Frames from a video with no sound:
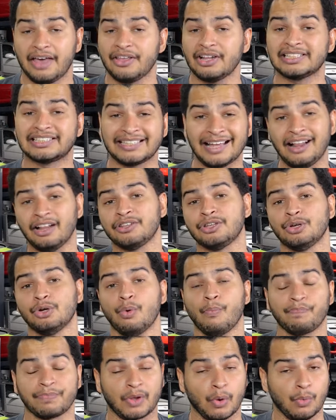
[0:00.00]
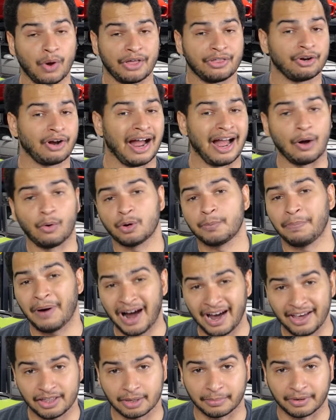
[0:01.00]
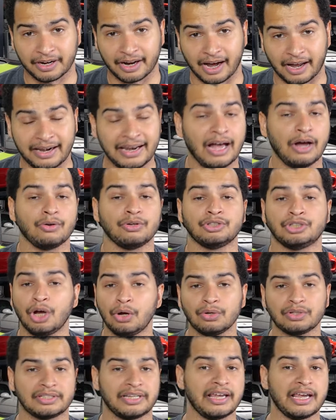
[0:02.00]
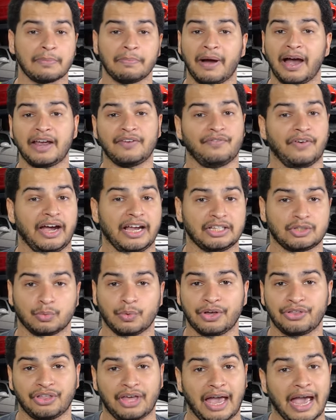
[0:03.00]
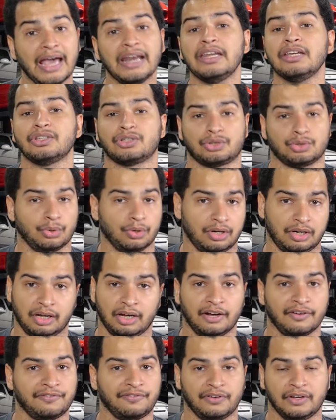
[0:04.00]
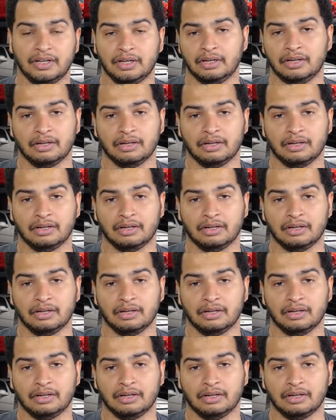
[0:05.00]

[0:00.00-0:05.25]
and then tell you whether I would buy them or not. Now, don't take my advice with any sort of